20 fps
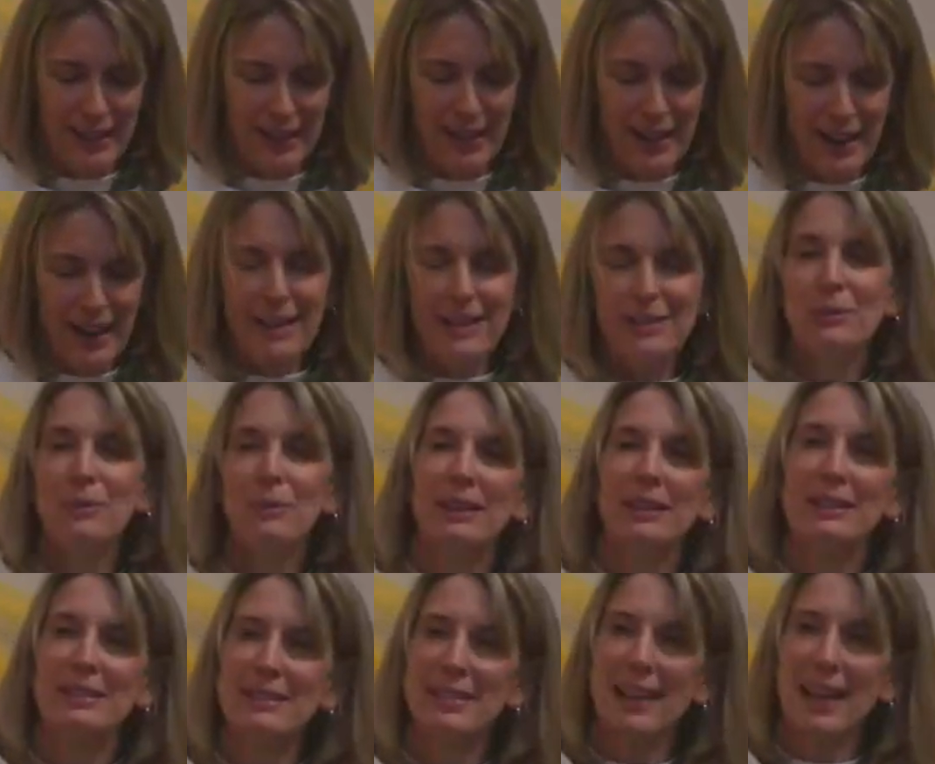I do want
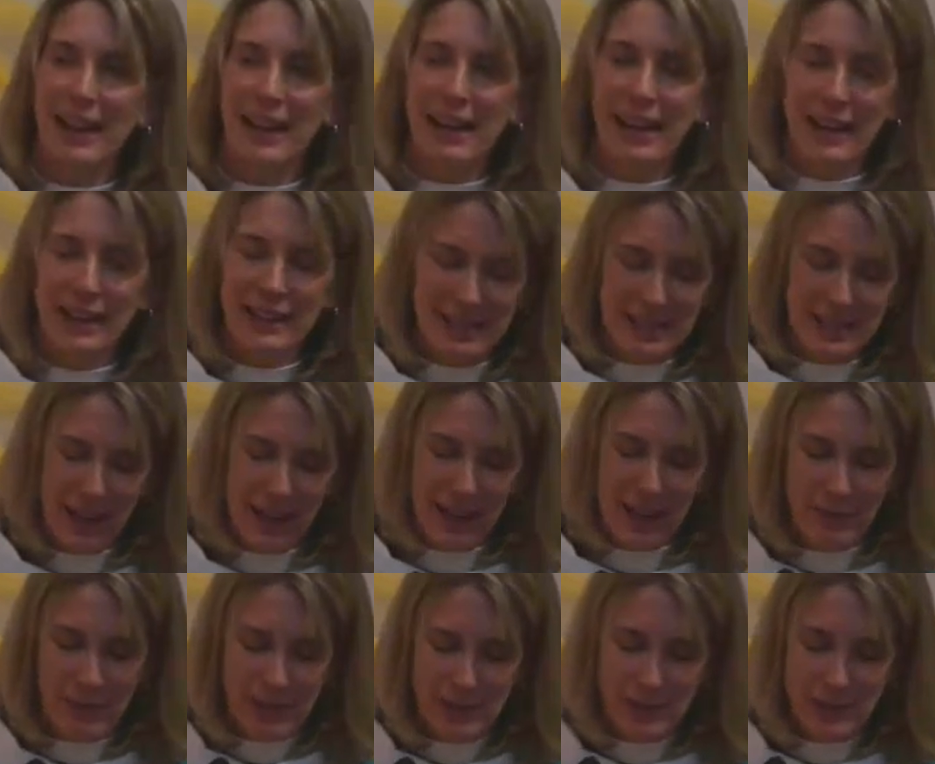to say
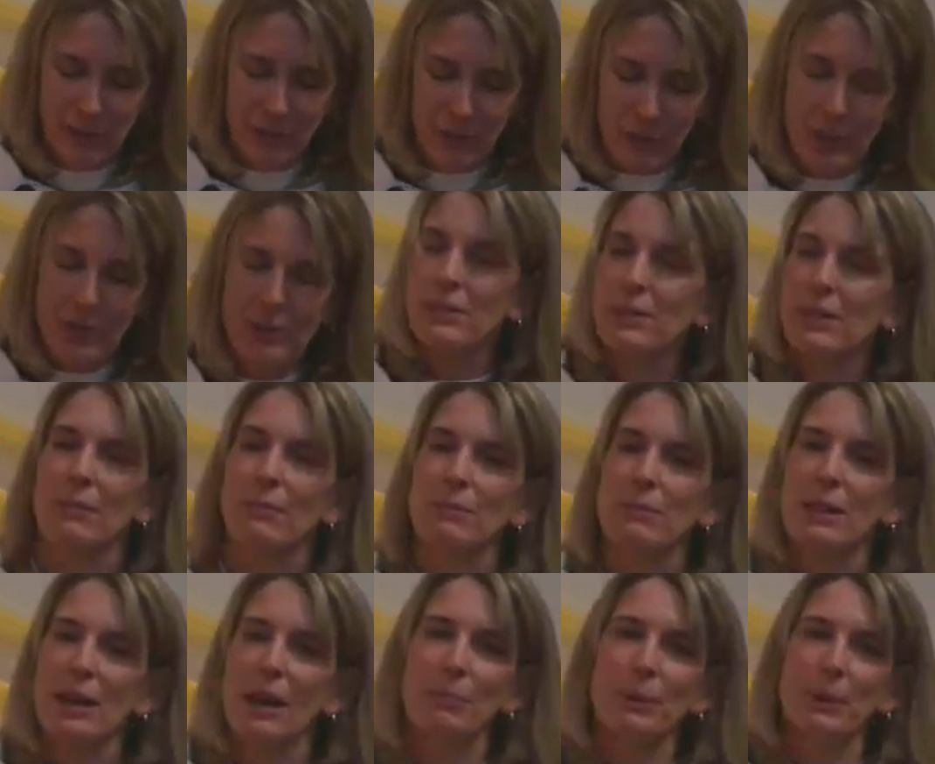anytime that divorce comes
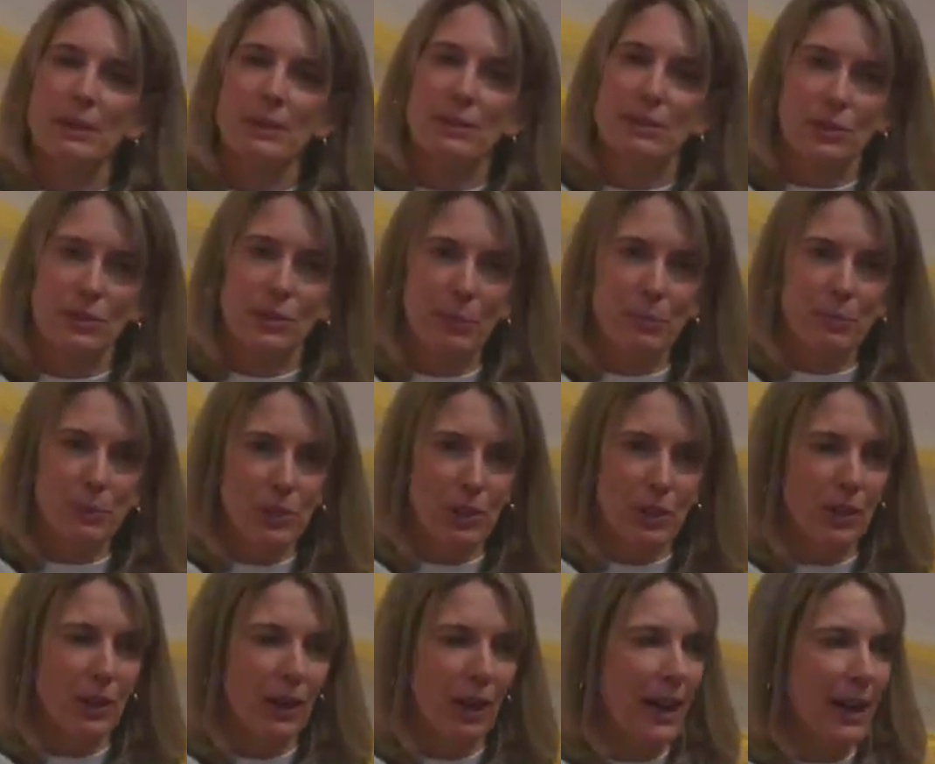up in
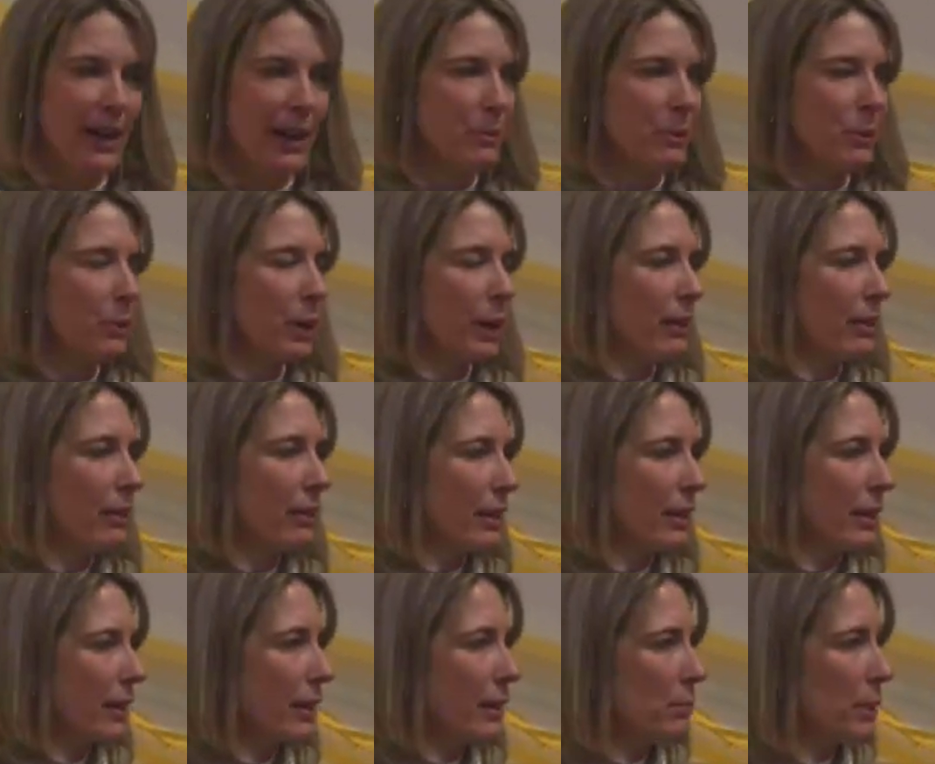Scripture, I am aware that
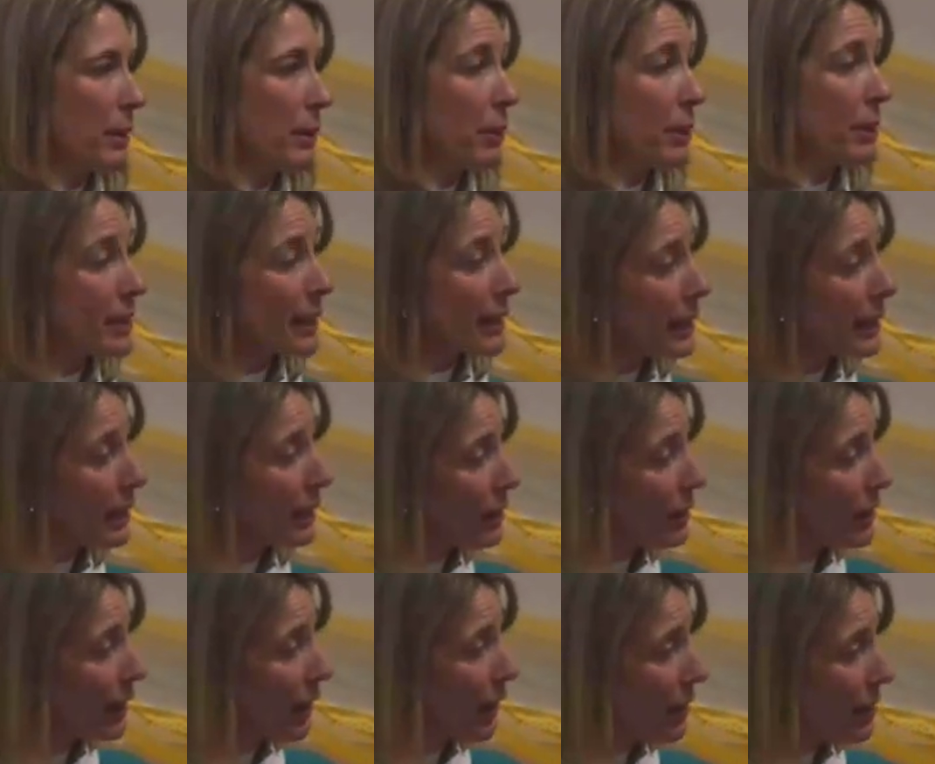it can be
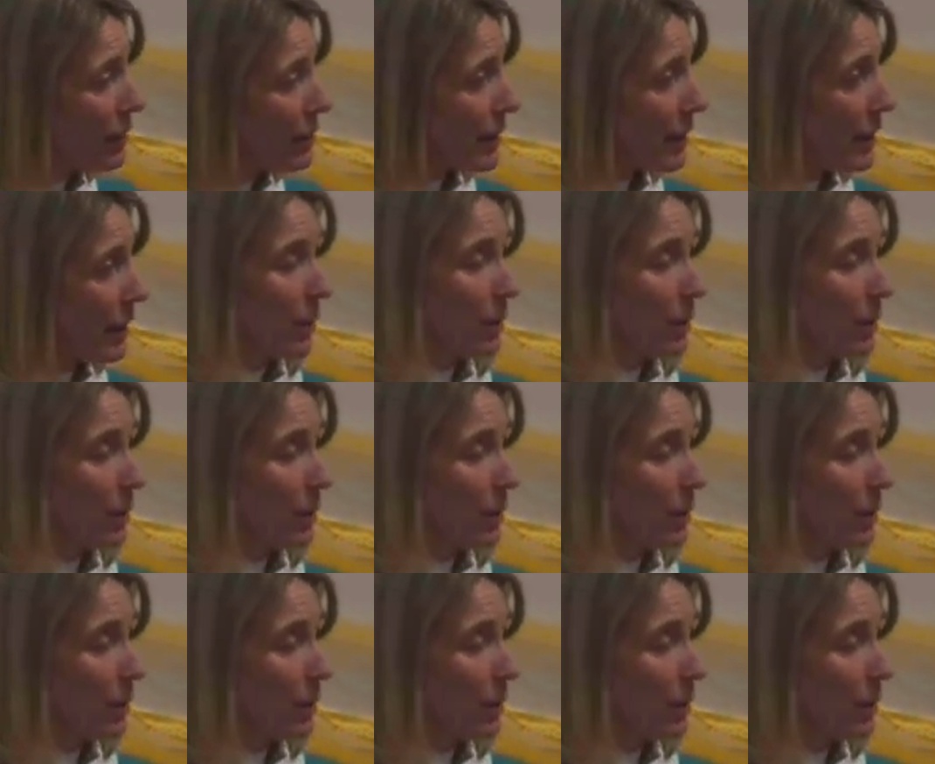particularly hard to hear